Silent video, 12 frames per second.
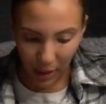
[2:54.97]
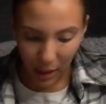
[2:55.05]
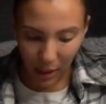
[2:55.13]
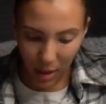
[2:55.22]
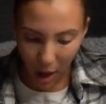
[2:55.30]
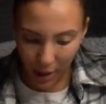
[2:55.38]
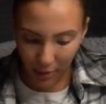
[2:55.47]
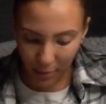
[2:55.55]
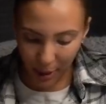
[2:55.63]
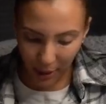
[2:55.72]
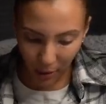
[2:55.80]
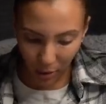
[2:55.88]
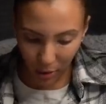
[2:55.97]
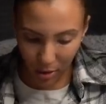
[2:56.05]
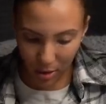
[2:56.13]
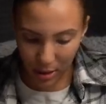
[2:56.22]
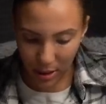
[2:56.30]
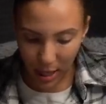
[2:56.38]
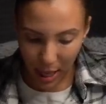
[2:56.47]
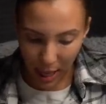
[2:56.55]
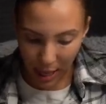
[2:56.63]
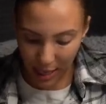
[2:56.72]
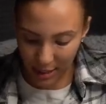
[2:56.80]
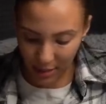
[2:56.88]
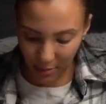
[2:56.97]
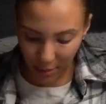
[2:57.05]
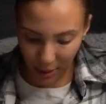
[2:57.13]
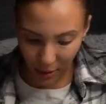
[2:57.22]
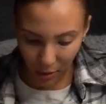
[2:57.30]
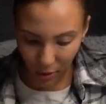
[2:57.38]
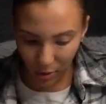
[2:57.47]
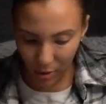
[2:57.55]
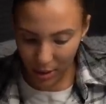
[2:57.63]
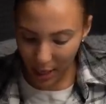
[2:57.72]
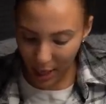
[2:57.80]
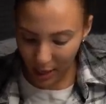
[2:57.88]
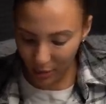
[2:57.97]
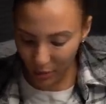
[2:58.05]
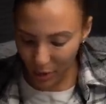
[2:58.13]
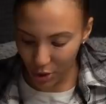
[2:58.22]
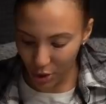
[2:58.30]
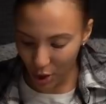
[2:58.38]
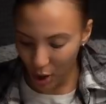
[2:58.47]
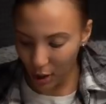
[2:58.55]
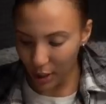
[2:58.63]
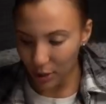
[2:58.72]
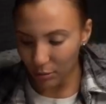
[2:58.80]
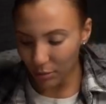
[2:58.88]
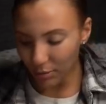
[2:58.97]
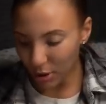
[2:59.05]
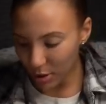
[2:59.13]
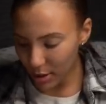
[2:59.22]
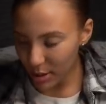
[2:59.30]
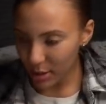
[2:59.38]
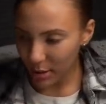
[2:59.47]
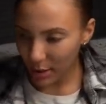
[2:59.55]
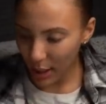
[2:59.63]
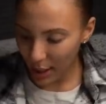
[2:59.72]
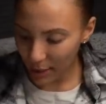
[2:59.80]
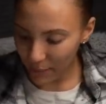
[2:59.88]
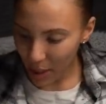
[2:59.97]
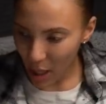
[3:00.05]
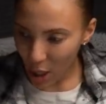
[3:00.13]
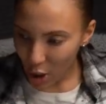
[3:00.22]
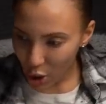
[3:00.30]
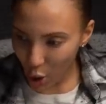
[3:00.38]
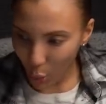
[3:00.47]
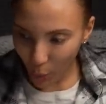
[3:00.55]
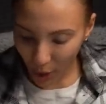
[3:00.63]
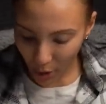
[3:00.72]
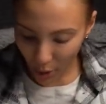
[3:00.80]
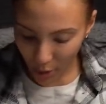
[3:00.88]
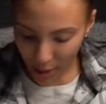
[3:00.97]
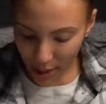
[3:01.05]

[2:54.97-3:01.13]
Nine of Pentacles, Ace of Pentacles, and the Star in reverse. Okay, so what you don't see